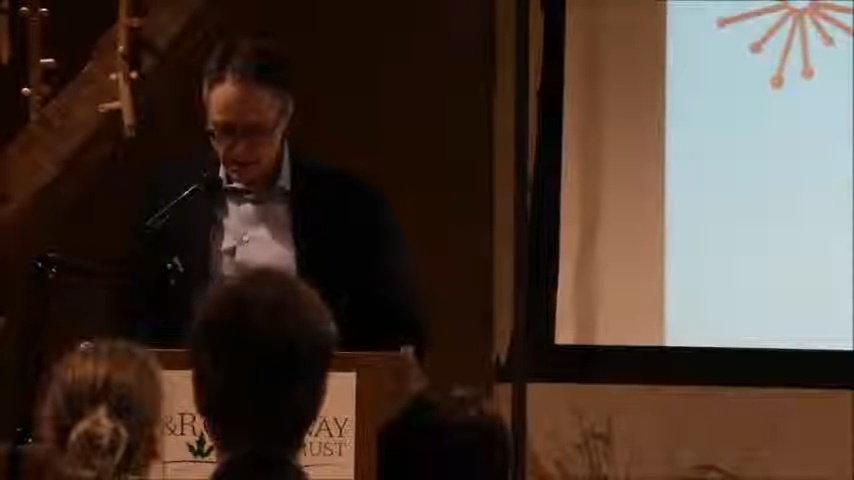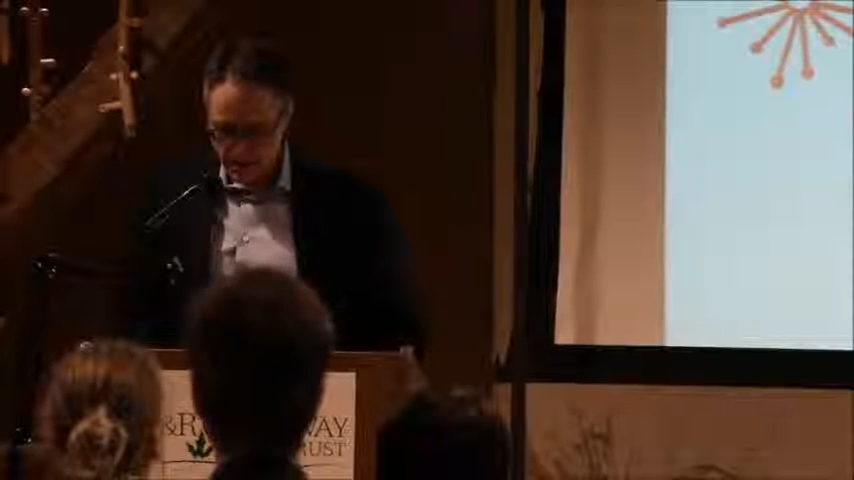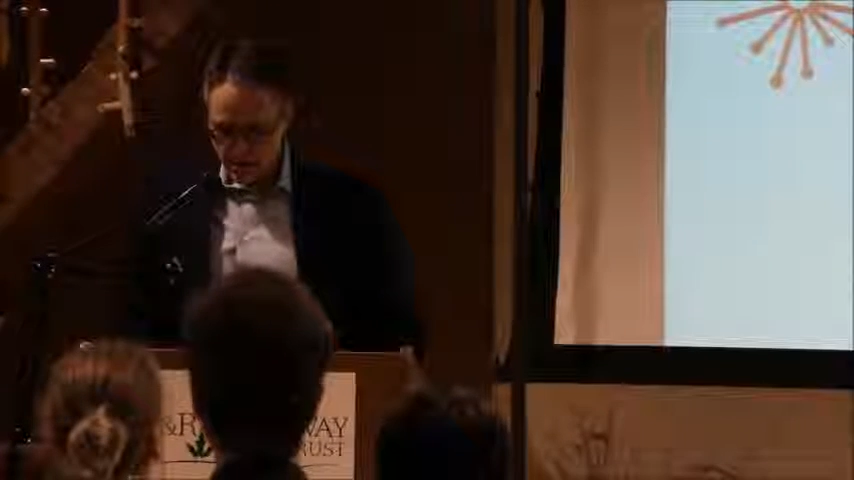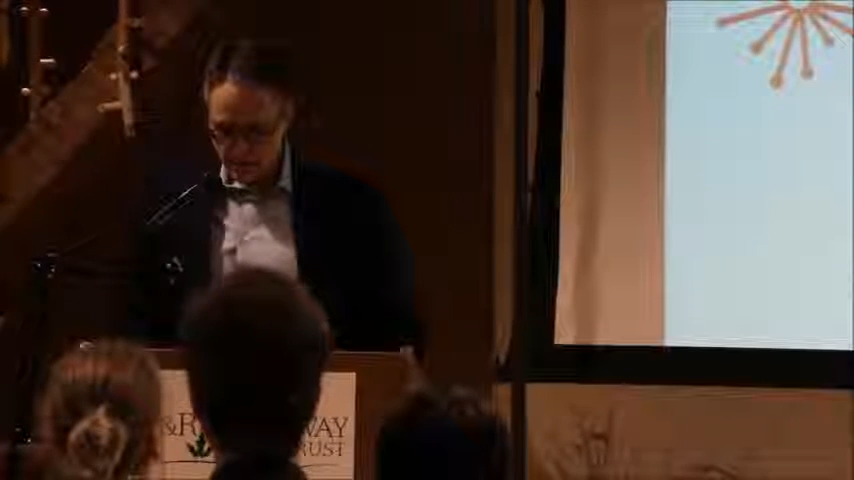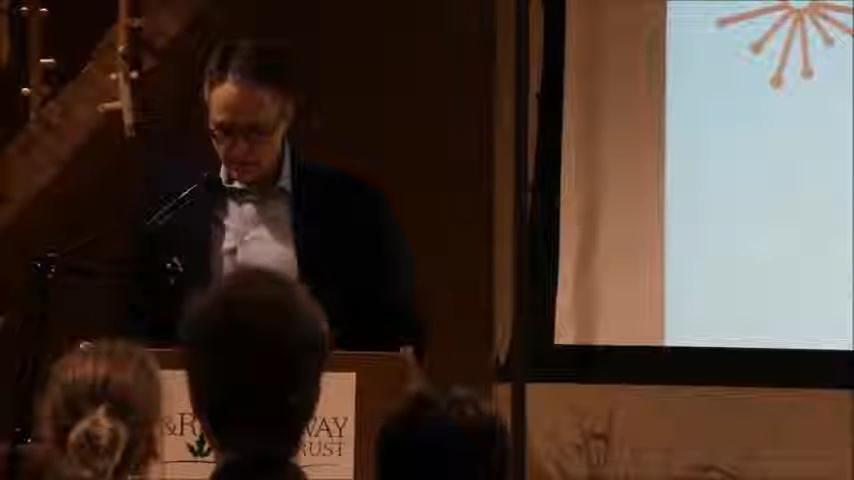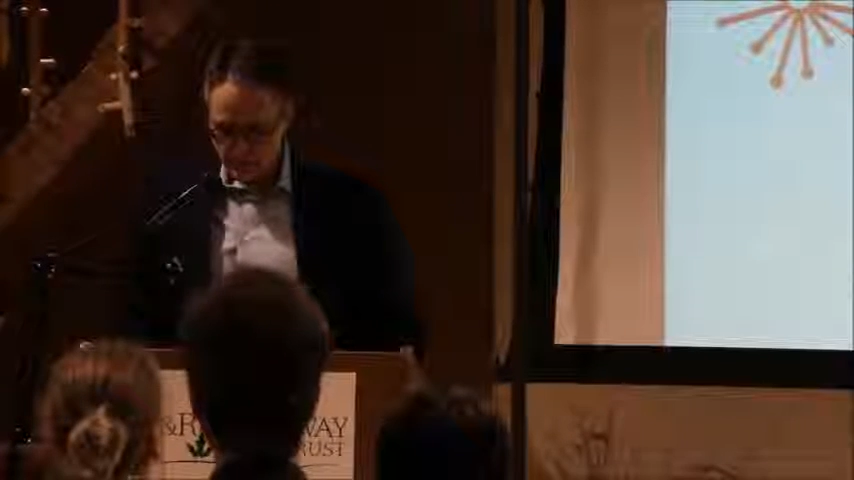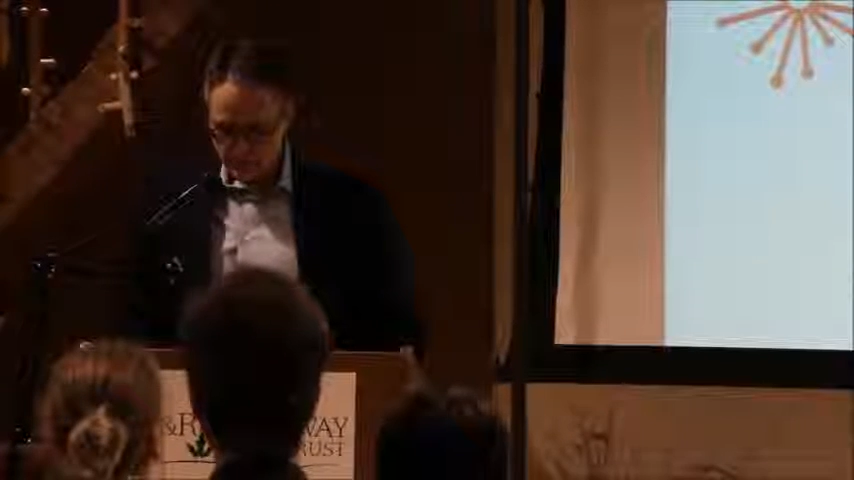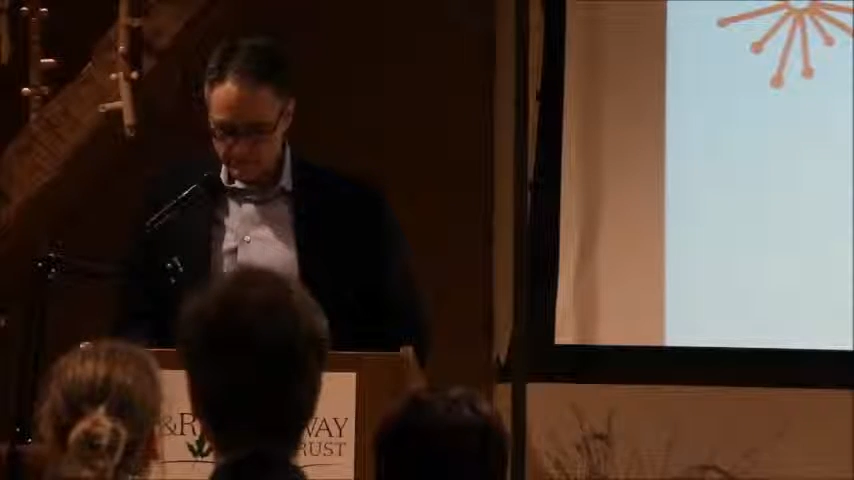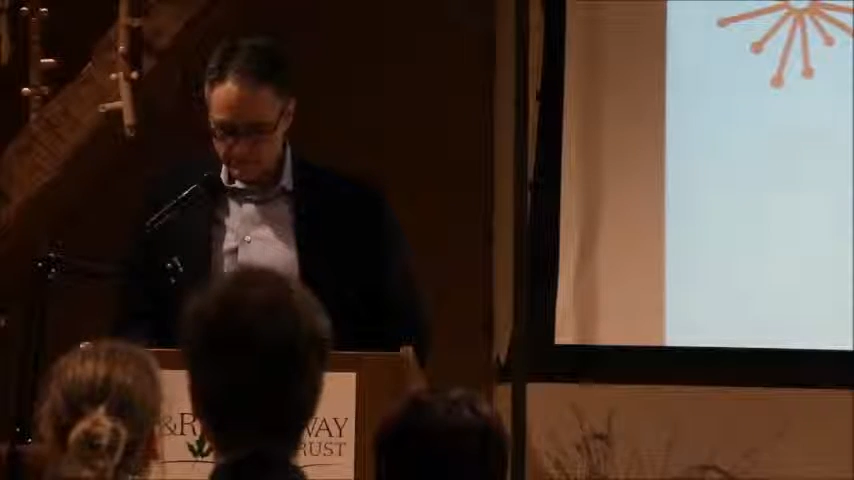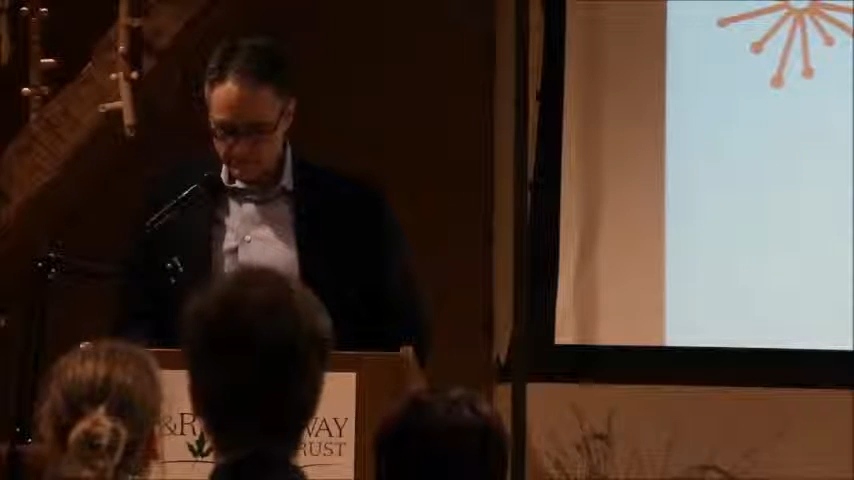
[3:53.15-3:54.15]

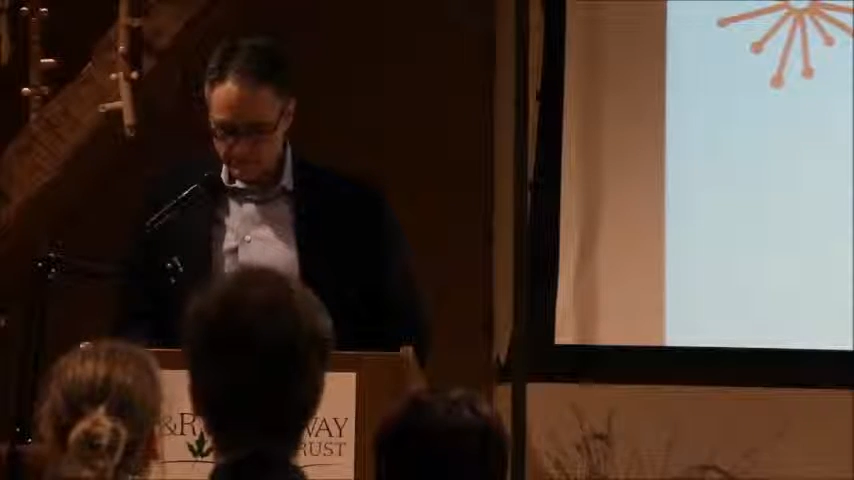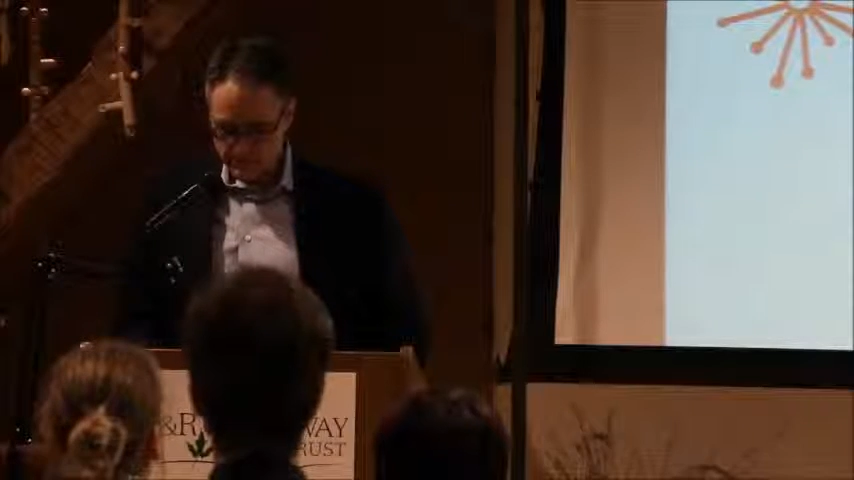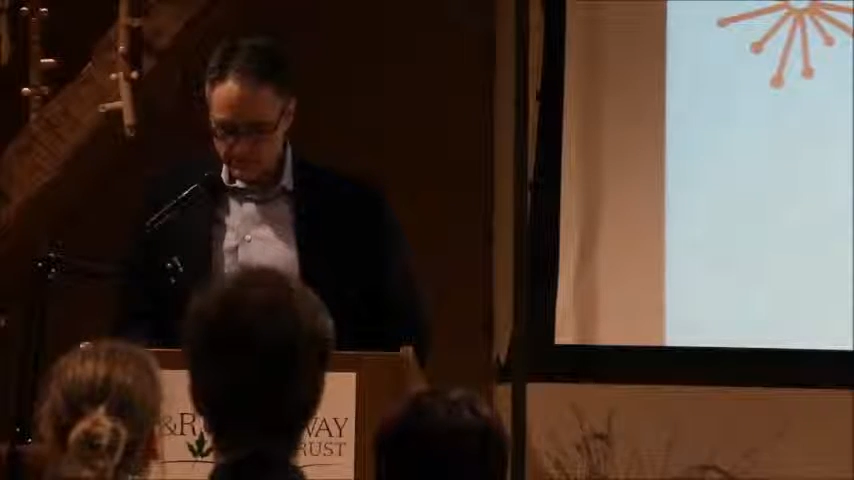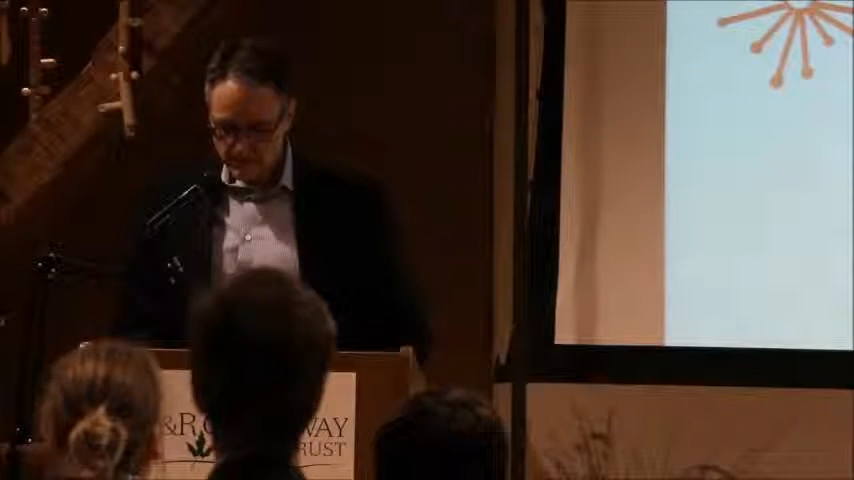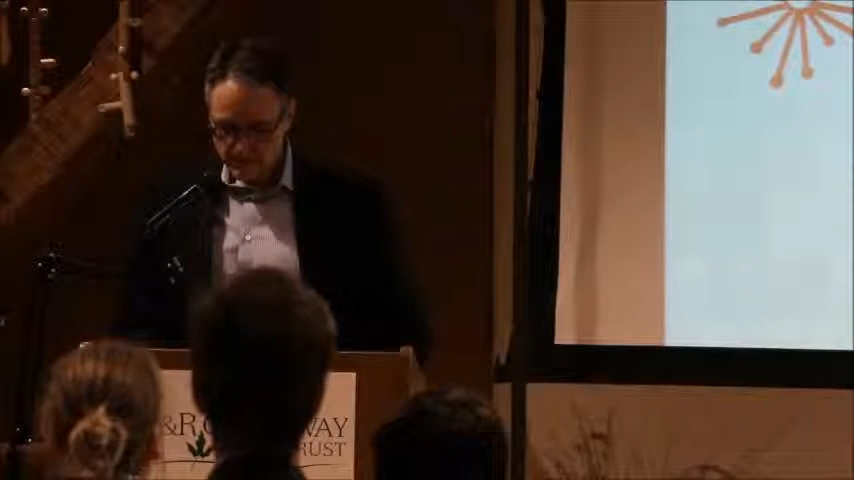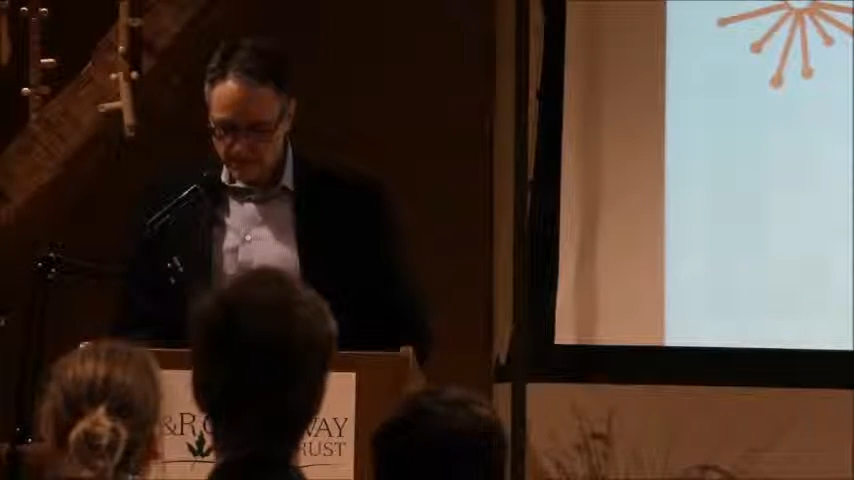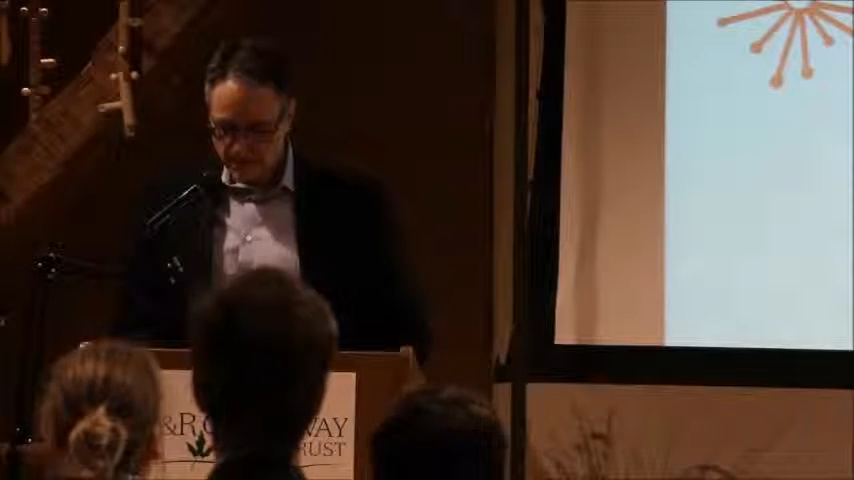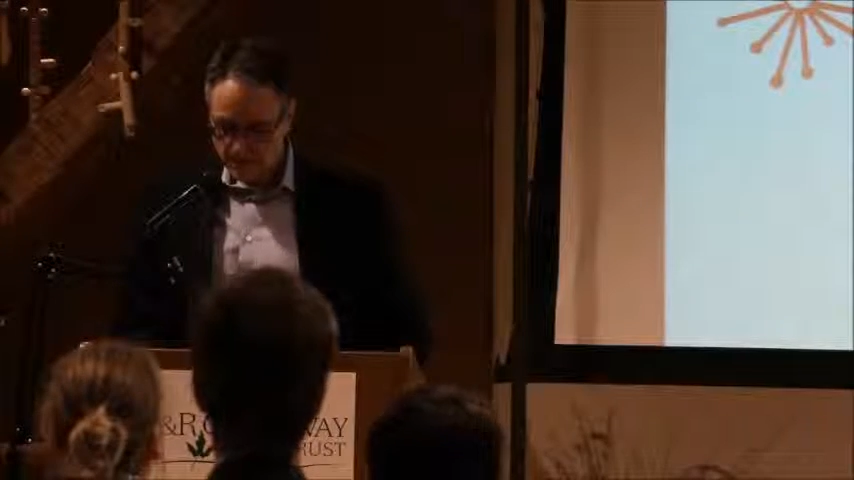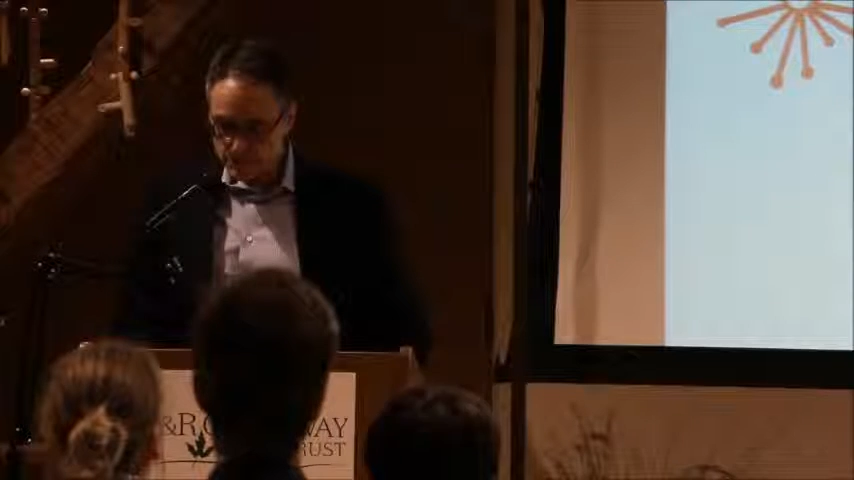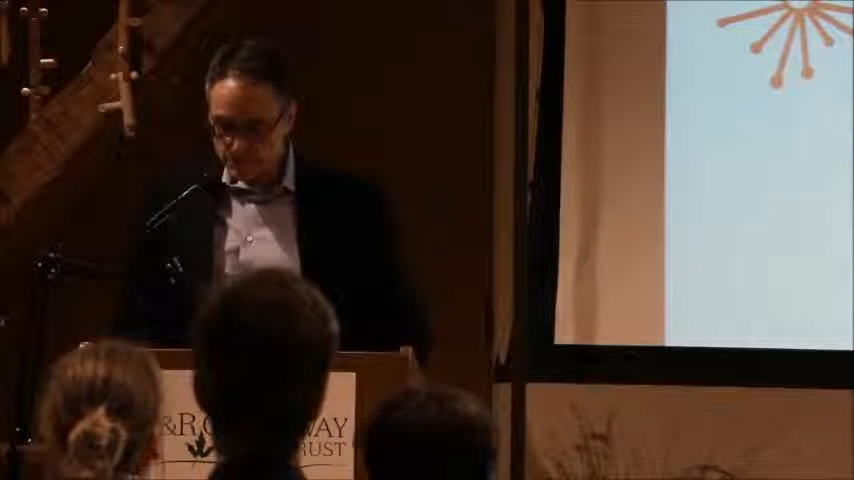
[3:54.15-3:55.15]
The
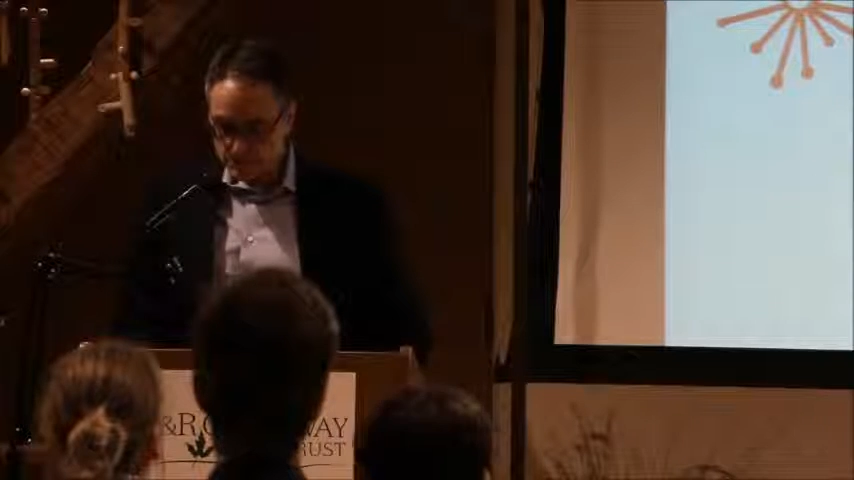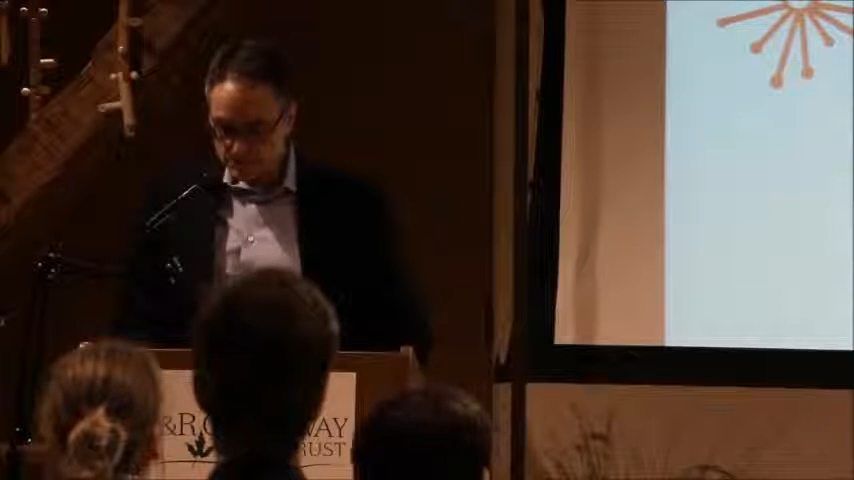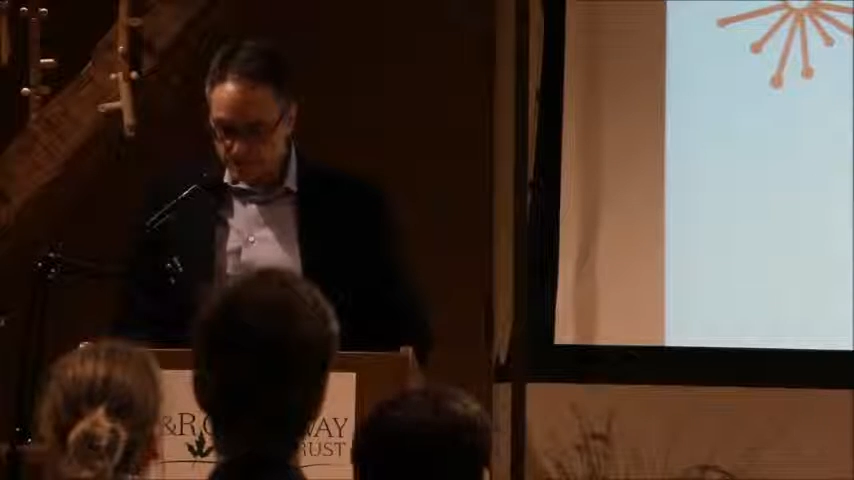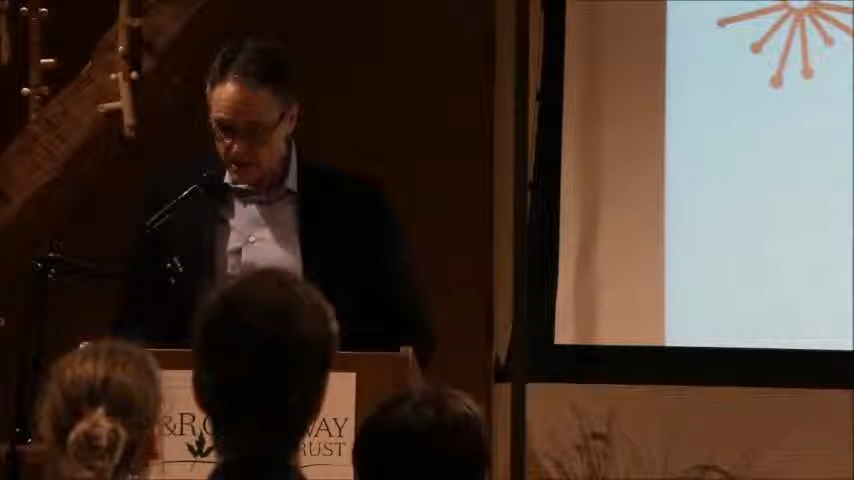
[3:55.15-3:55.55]
ride was